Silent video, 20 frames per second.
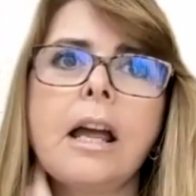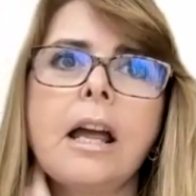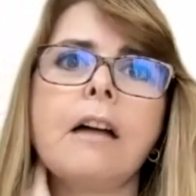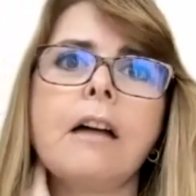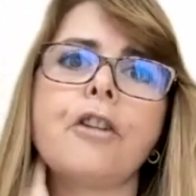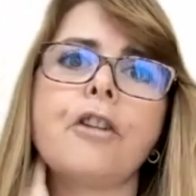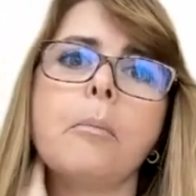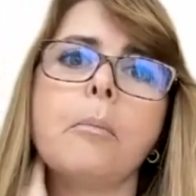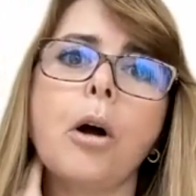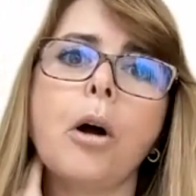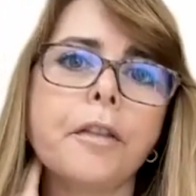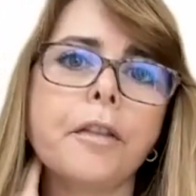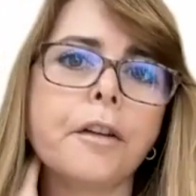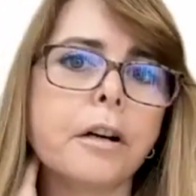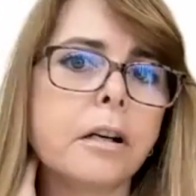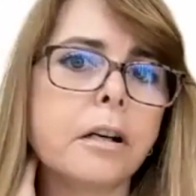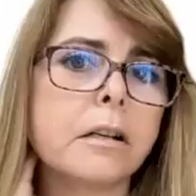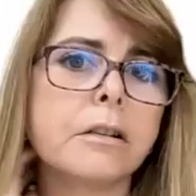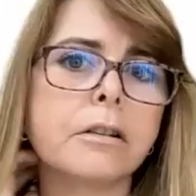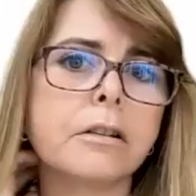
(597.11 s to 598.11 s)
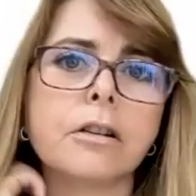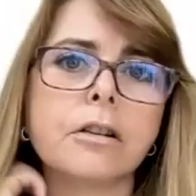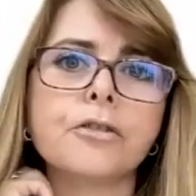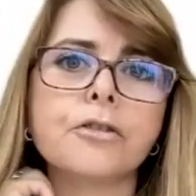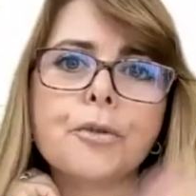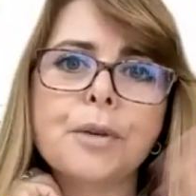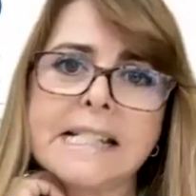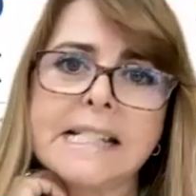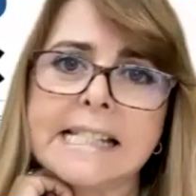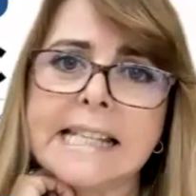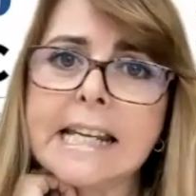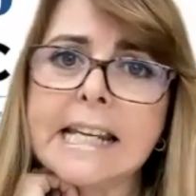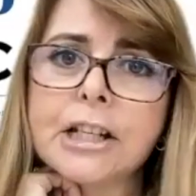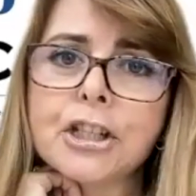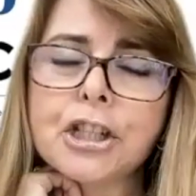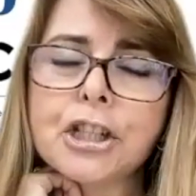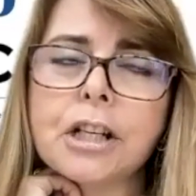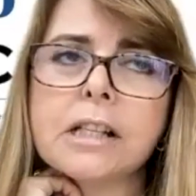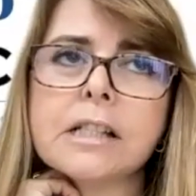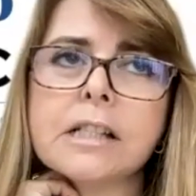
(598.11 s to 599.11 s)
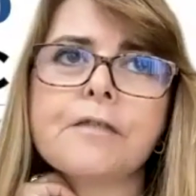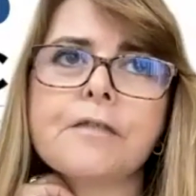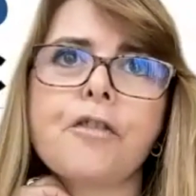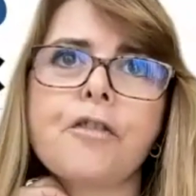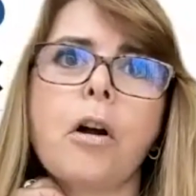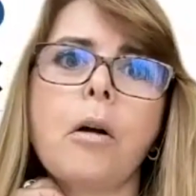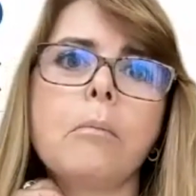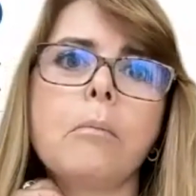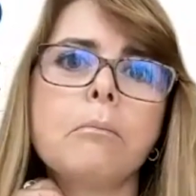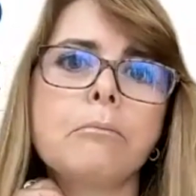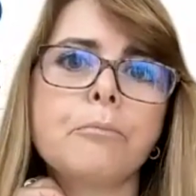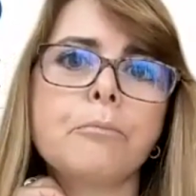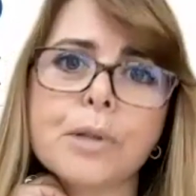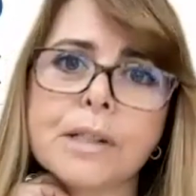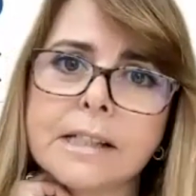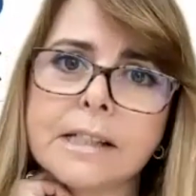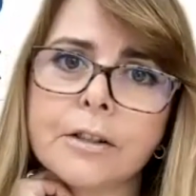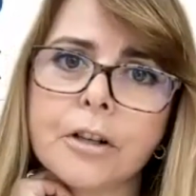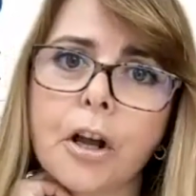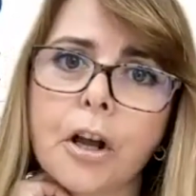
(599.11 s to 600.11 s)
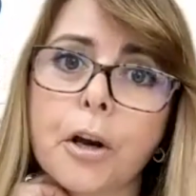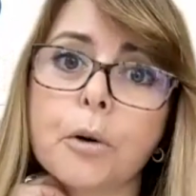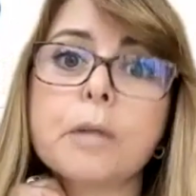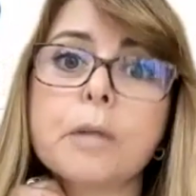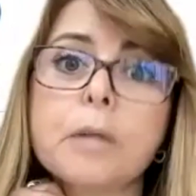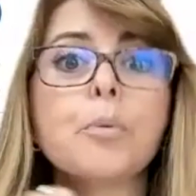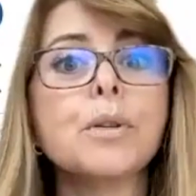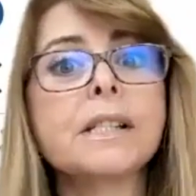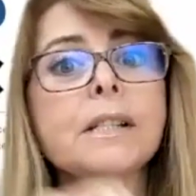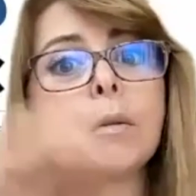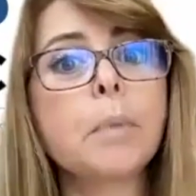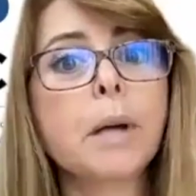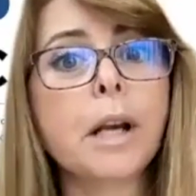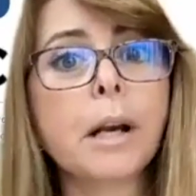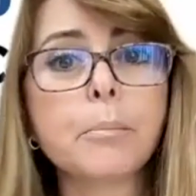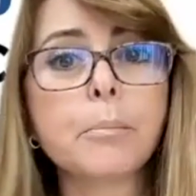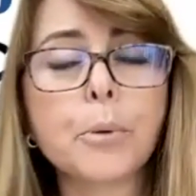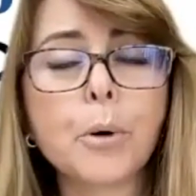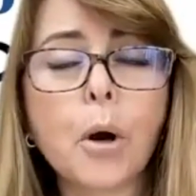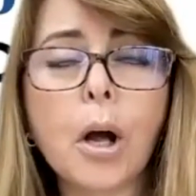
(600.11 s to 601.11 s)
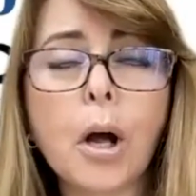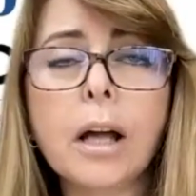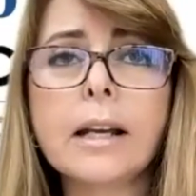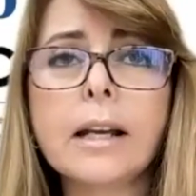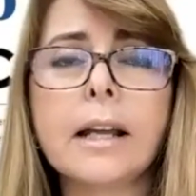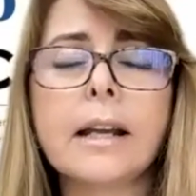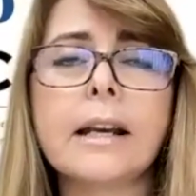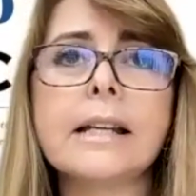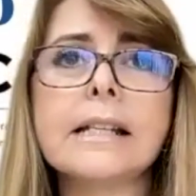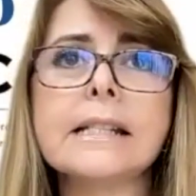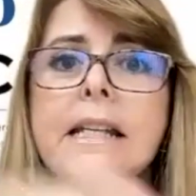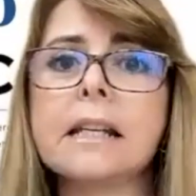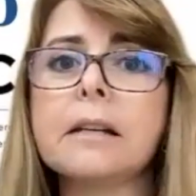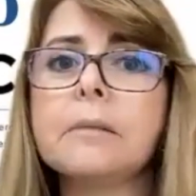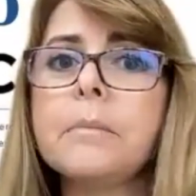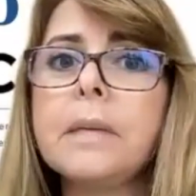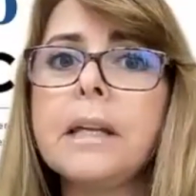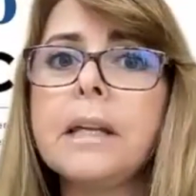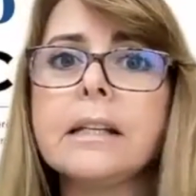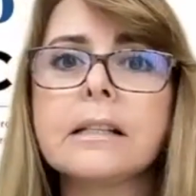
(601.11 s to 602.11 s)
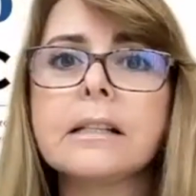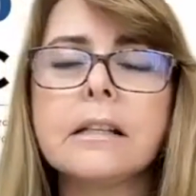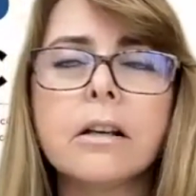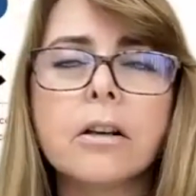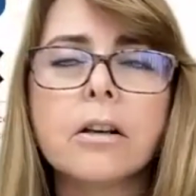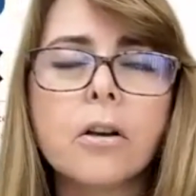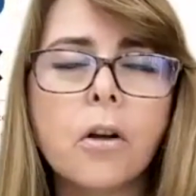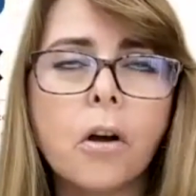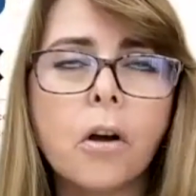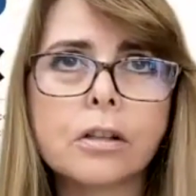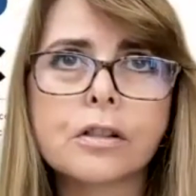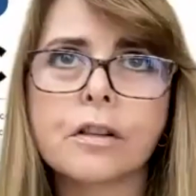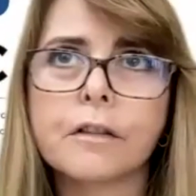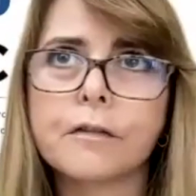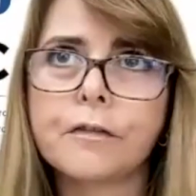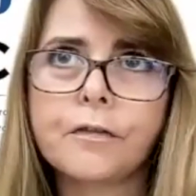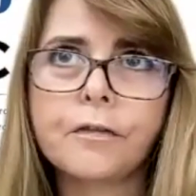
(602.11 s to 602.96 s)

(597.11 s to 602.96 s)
from other jurisdictions from Brazil, not only Brazil, but abroad. And I did meet lots of